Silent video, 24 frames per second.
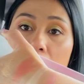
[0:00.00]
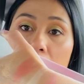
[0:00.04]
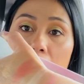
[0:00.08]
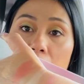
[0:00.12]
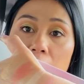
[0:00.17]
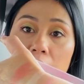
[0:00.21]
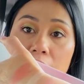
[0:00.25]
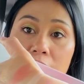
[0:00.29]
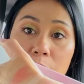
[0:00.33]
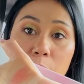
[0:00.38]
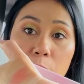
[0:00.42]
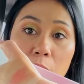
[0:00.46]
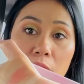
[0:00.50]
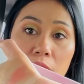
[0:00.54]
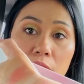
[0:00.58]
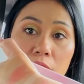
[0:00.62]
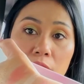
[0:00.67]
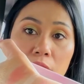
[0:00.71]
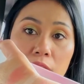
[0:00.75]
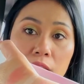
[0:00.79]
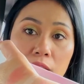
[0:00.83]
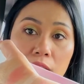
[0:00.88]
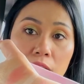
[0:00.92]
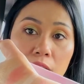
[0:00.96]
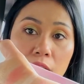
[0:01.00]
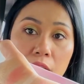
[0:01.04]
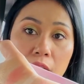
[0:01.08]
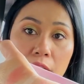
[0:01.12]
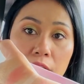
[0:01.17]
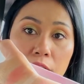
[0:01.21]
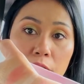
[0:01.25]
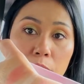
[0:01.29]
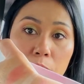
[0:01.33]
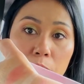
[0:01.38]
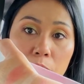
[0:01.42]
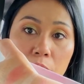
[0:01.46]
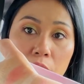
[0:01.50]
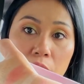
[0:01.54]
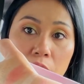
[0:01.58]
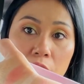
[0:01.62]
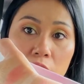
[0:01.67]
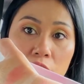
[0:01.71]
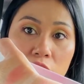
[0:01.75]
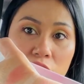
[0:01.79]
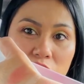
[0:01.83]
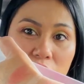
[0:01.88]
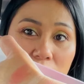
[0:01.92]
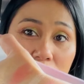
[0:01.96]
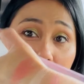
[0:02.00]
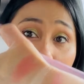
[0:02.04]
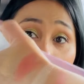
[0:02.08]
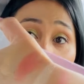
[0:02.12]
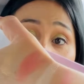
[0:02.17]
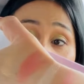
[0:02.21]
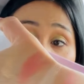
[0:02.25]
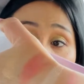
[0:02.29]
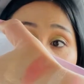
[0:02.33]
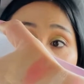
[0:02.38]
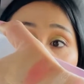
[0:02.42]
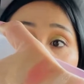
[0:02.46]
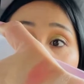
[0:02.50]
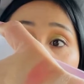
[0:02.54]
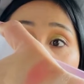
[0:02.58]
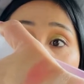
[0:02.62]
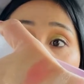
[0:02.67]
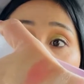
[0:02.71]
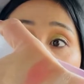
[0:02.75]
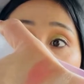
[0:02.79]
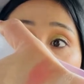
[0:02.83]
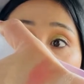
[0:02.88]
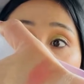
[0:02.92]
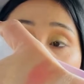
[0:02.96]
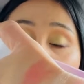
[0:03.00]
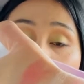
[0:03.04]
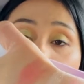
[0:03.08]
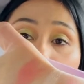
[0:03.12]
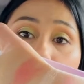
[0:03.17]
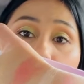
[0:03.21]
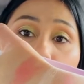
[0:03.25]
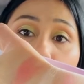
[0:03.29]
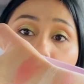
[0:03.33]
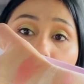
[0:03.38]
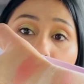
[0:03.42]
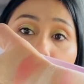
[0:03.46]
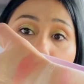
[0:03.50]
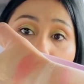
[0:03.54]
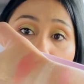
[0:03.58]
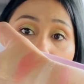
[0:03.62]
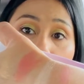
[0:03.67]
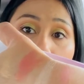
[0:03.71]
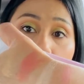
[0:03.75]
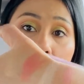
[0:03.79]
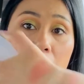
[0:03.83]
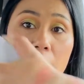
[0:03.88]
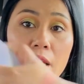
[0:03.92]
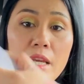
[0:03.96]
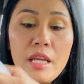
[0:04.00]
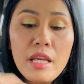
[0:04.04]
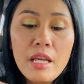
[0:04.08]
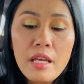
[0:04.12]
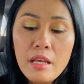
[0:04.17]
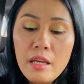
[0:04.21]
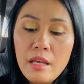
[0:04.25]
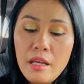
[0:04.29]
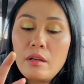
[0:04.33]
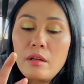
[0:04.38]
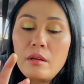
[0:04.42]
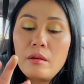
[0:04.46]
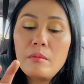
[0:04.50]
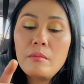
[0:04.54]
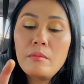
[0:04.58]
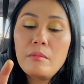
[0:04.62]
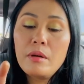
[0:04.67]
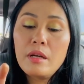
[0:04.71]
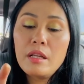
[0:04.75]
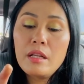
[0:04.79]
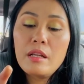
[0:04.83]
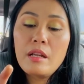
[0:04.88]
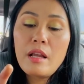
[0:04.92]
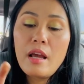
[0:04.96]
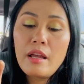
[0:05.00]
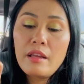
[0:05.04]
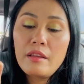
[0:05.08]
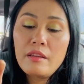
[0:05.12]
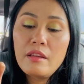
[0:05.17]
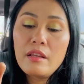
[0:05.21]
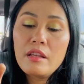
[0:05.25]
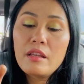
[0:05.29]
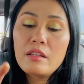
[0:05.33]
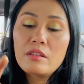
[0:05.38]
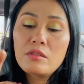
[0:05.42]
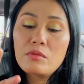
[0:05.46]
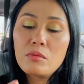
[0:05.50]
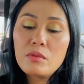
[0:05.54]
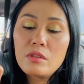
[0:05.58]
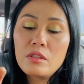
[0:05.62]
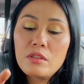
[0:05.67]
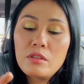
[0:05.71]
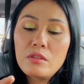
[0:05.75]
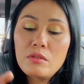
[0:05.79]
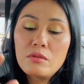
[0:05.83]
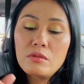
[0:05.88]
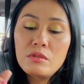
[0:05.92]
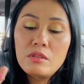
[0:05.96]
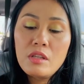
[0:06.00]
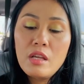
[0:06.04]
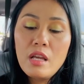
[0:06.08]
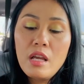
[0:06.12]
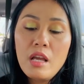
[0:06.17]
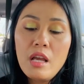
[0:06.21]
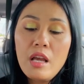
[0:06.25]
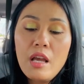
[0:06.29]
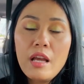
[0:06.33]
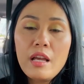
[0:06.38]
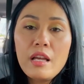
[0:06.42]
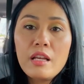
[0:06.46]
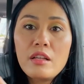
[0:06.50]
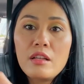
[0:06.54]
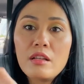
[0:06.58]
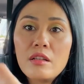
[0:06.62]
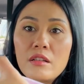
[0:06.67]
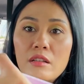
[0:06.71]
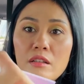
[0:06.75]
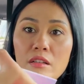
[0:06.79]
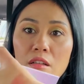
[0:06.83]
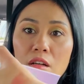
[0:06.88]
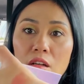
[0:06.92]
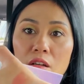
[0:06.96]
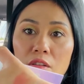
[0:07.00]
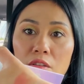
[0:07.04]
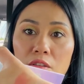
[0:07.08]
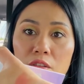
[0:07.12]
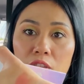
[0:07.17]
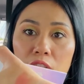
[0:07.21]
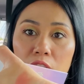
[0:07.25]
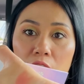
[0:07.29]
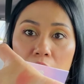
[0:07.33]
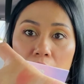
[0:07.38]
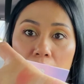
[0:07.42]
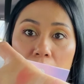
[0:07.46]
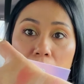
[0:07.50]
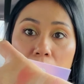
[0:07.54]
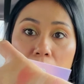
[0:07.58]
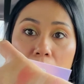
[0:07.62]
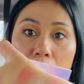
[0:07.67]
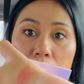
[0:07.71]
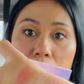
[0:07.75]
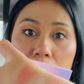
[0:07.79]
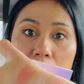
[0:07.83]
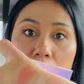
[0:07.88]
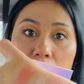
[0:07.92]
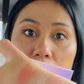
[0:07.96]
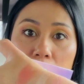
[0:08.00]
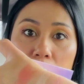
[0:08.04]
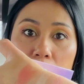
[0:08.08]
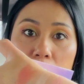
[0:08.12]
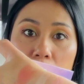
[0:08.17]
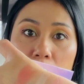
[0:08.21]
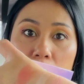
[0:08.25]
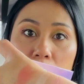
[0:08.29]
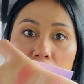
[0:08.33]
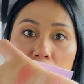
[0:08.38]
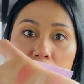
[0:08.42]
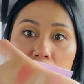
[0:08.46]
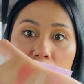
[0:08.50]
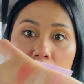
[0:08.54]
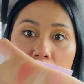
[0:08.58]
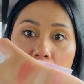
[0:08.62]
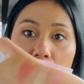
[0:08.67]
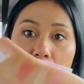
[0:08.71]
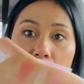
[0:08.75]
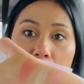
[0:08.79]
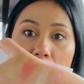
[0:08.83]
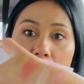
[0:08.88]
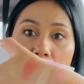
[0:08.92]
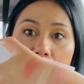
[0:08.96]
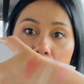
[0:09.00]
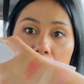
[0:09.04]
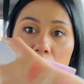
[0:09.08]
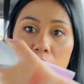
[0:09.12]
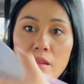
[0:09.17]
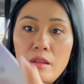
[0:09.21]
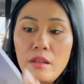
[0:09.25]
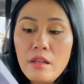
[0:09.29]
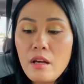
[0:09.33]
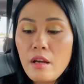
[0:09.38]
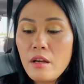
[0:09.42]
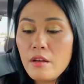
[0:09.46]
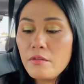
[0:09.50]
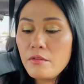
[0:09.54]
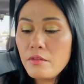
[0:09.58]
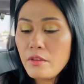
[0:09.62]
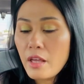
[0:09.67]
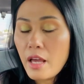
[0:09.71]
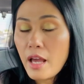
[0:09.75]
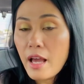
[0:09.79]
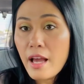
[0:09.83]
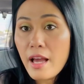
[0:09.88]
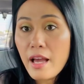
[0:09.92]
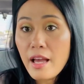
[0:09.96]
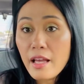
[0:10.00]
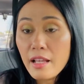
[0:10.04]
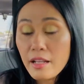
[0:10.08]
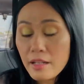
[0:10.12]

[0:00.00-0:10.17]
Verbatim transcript: not expect that this lighter blush is actually super pinky, but I think it's one of those colors that I gravitate towards. So love that.